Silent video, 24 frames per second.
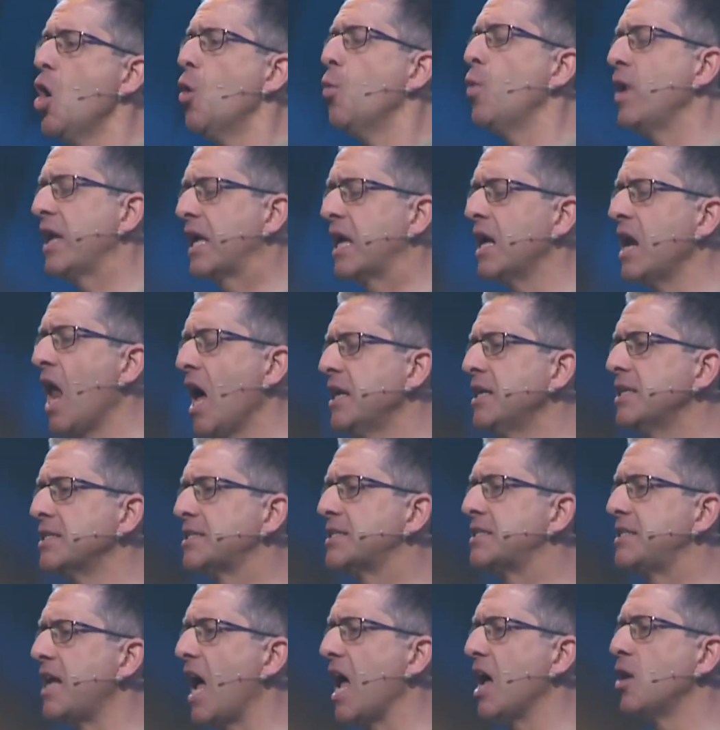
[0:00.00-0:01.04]
we can
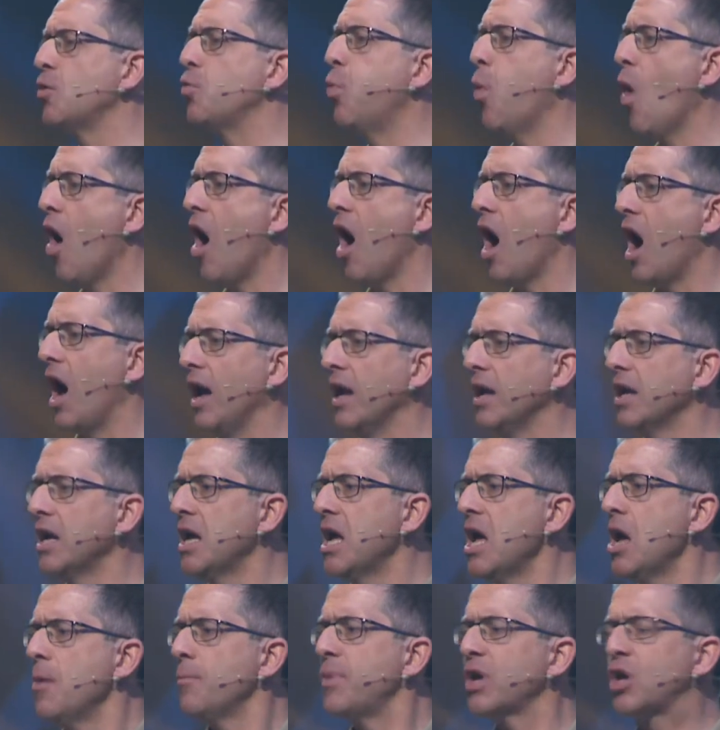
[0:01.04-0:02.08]
understand why.
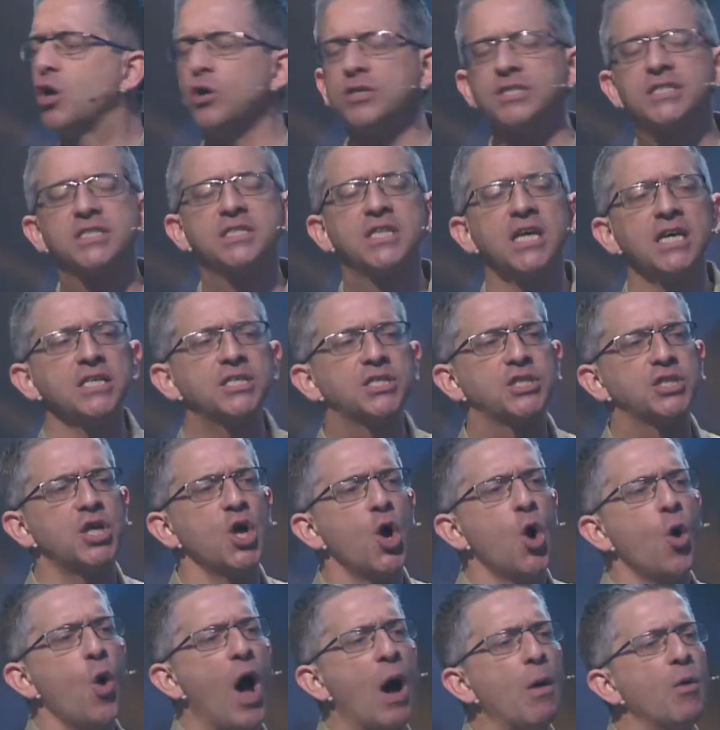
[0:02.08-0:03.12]
Because this
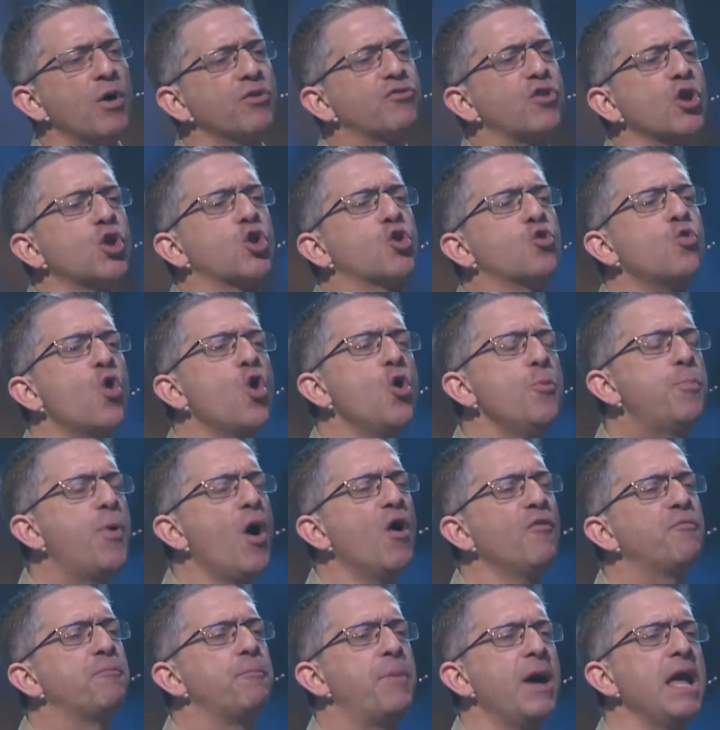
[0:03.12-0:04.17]
was a group
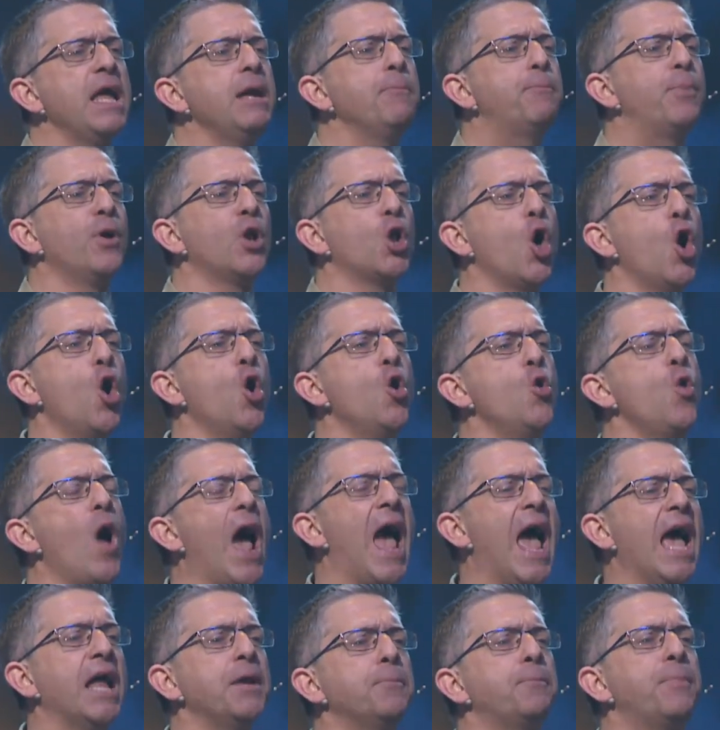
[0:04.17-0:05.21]
of people who
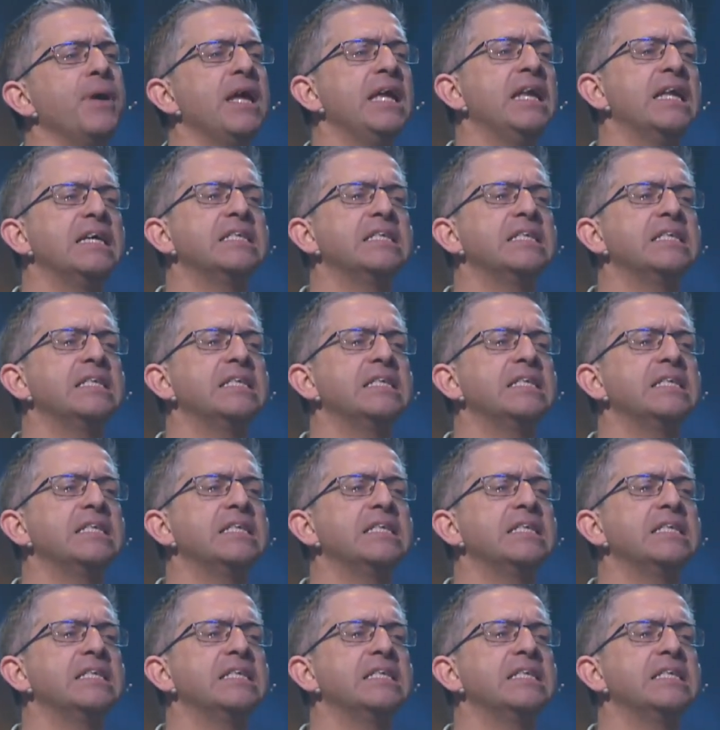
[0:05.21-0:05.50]
had been